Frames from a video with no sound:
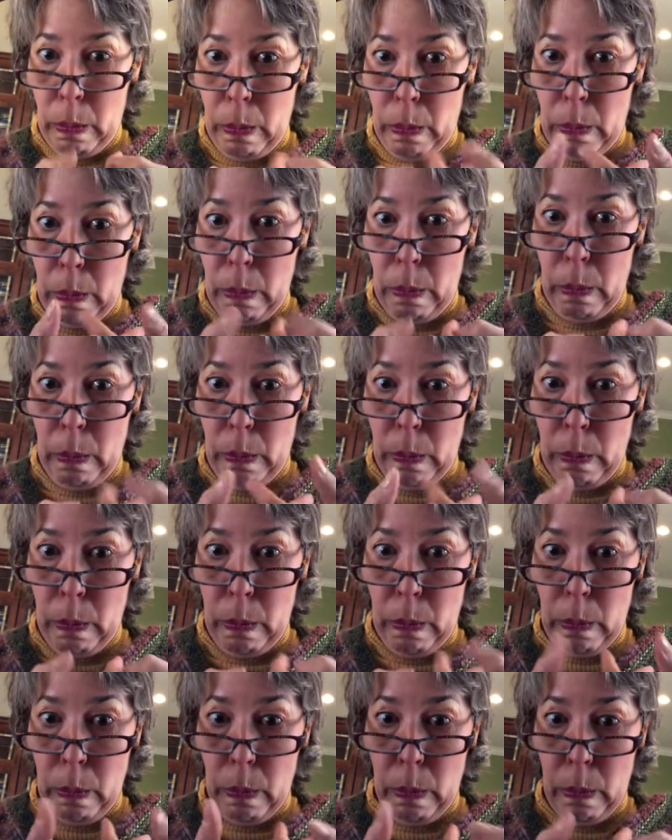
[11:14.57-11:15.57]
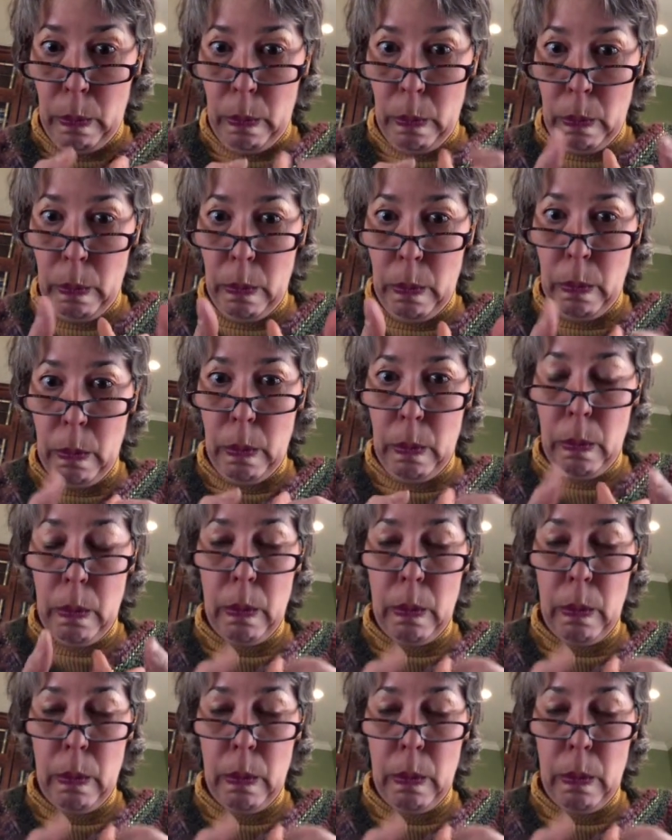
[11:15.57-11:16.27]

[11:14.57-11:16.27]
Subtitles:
No one is speaking in this clip.